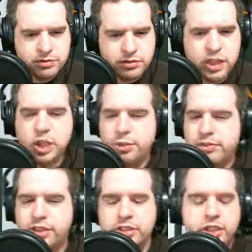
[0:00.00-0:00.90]
October
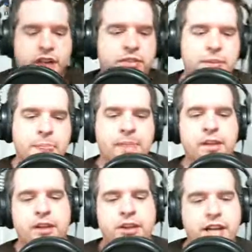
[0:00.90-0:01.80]
1st. Okay.
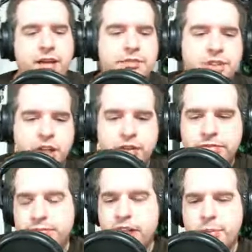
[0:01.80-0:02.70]
Yeah. So
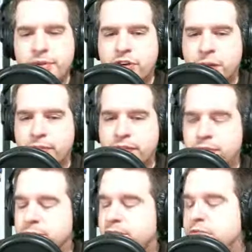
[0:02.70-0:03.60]
it'll be for all
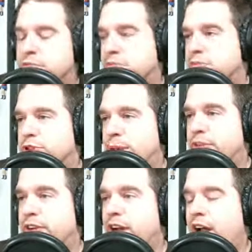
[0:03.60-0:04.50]
platforms. So that'll be
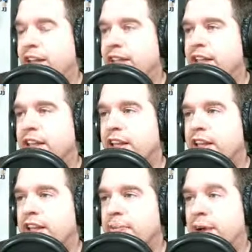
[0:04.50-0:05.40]
fun. I did
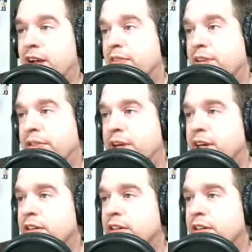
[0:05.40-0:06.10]
the Battlefield 3